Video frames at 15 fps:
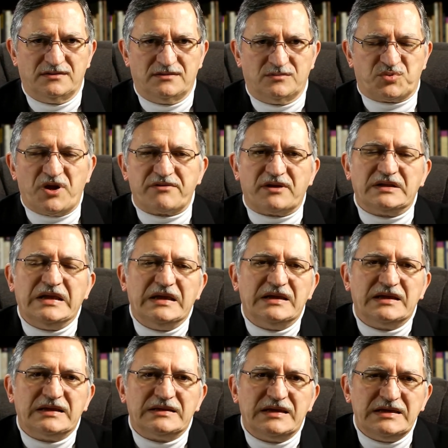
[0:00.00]
Brethren,
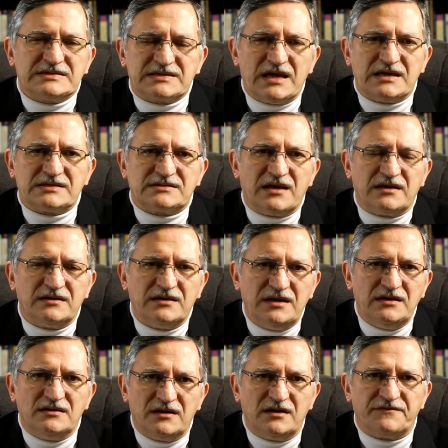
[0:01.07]
he says that he
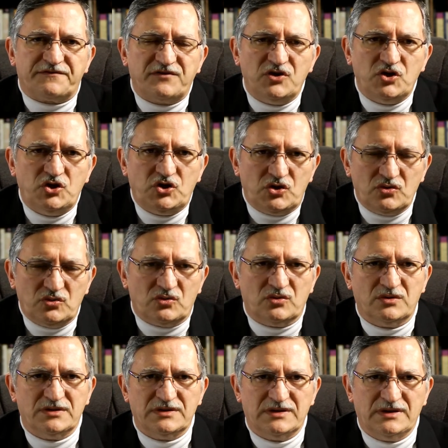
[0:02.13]
loves you,
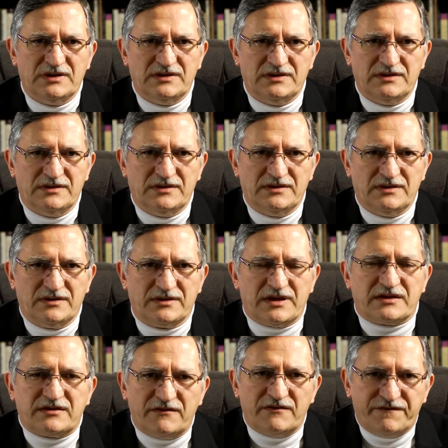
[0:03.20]

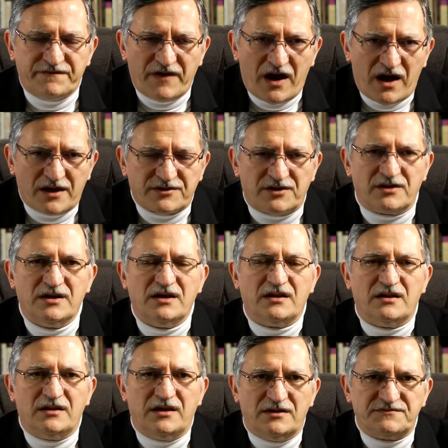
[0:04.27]
that the Father
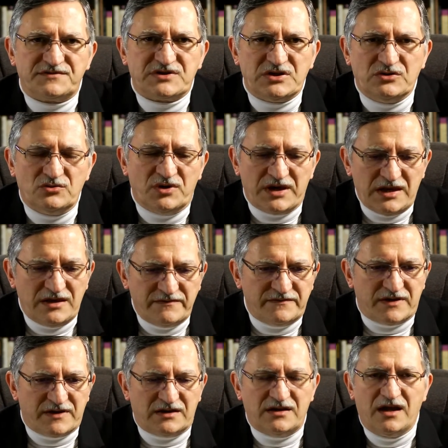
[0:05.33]
loves you
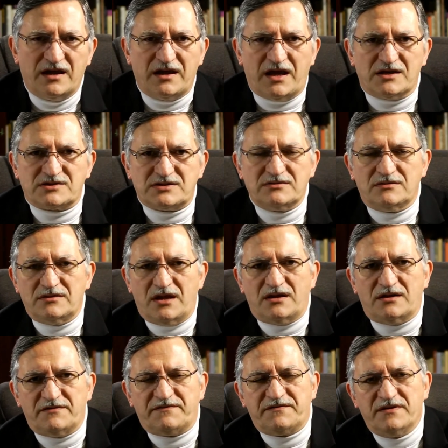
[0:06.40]
even as you
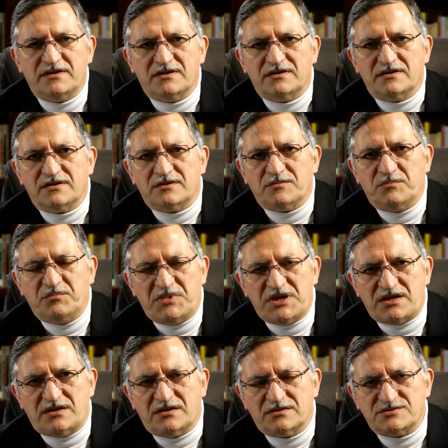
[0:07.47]
love
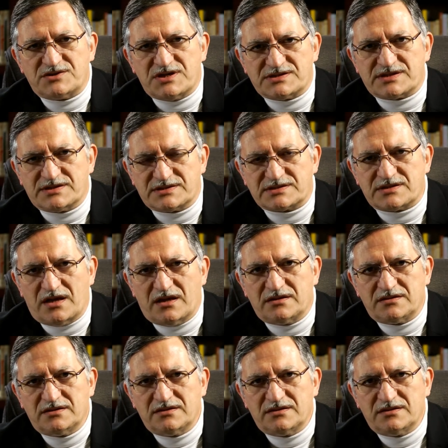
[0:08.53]
me, Jesus said.